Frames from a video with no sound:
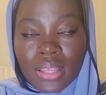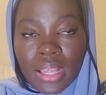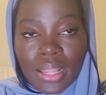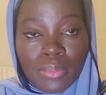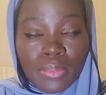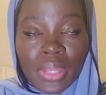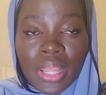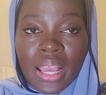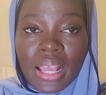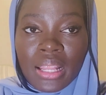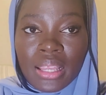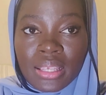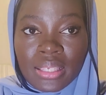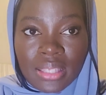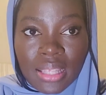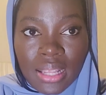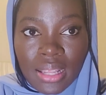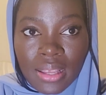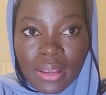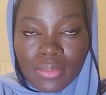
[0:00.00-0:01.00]
alayhi
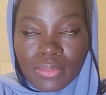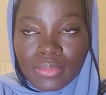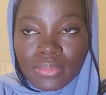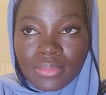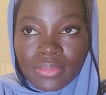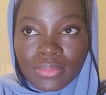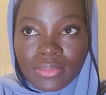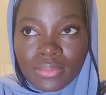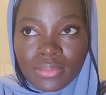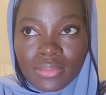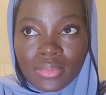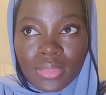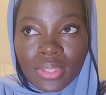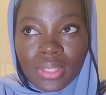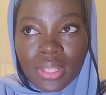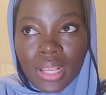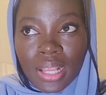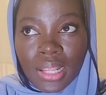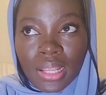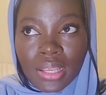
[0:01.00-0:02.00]
salam.
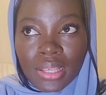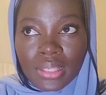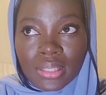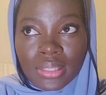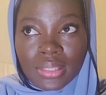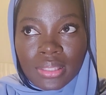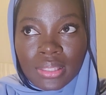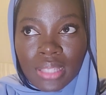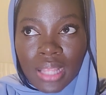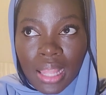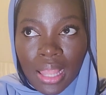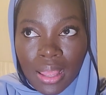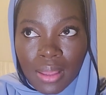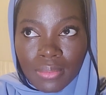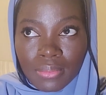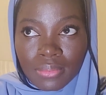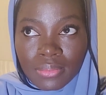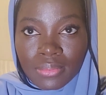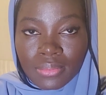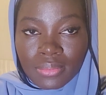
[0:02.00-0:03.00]

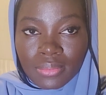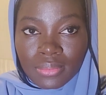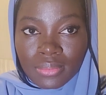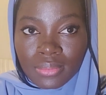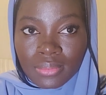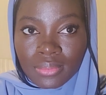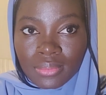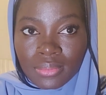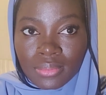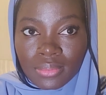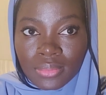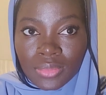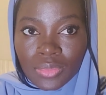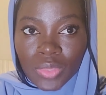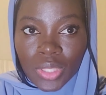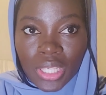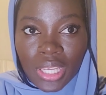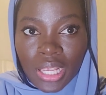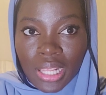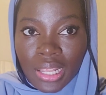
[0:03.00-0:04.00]

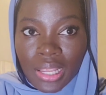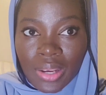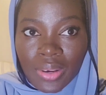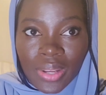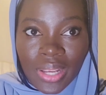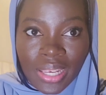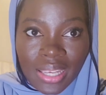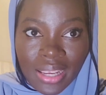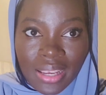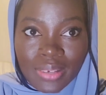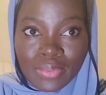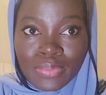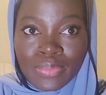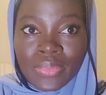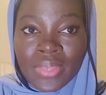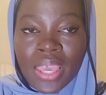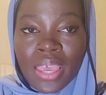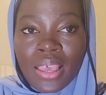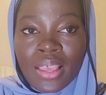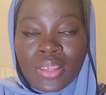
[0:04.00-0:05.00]
Were they Allah and Yeah?
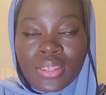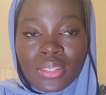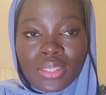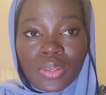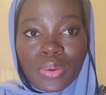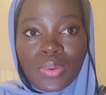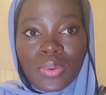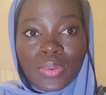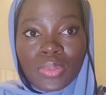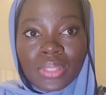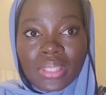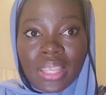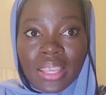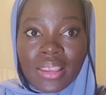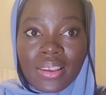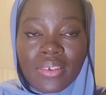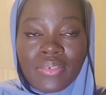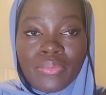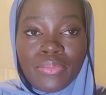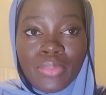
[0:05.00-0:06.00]
So
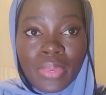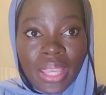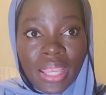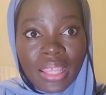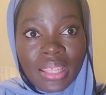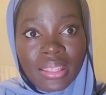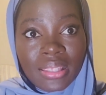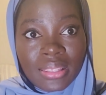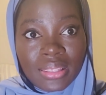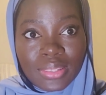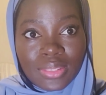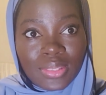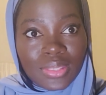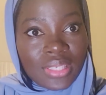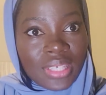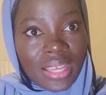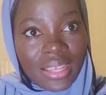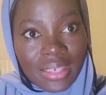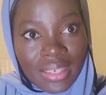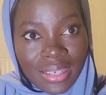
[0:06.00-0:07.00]
they have been to
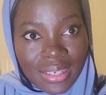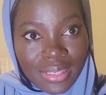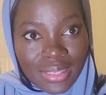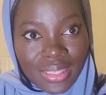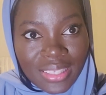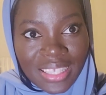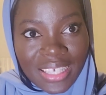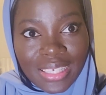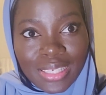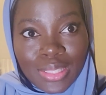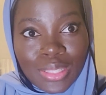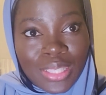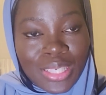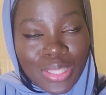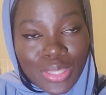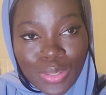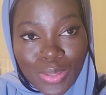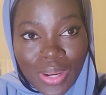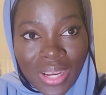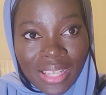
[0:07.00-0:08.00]
Jannah, like
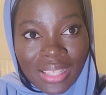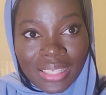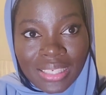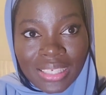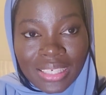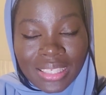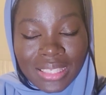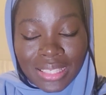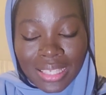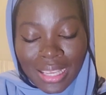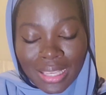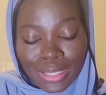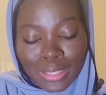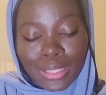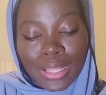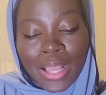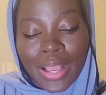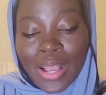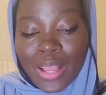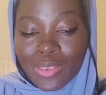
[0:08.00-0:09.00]
literally. It's like
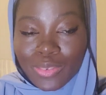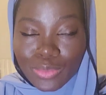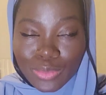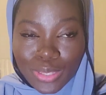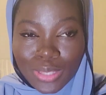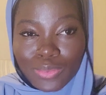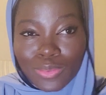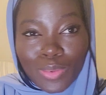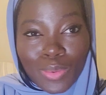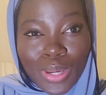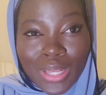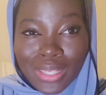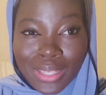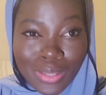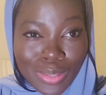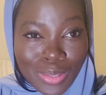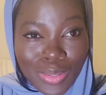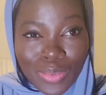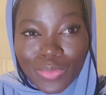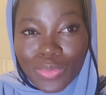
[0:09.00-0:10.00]
if
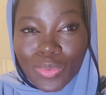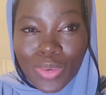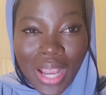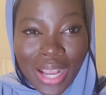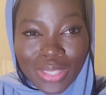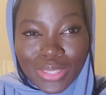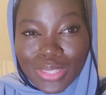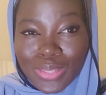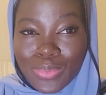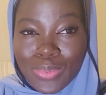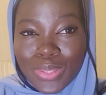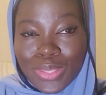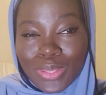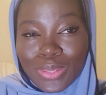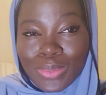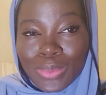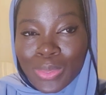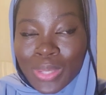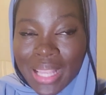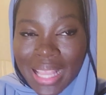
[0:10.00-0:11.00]
we actually want
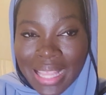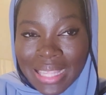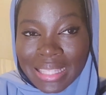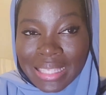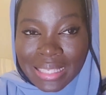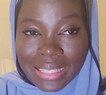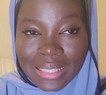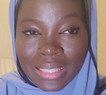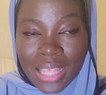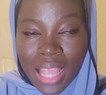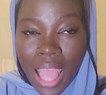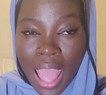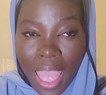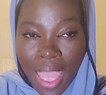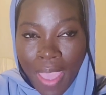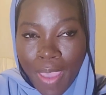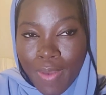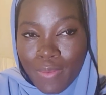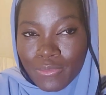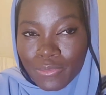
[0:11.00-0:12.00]
to look at this
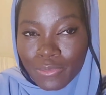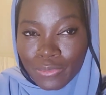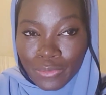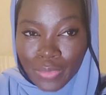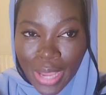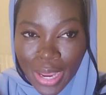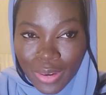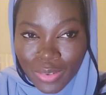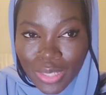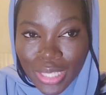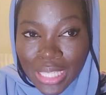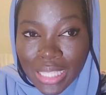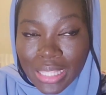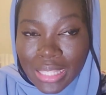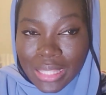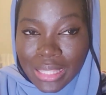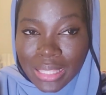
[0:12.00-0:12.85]
very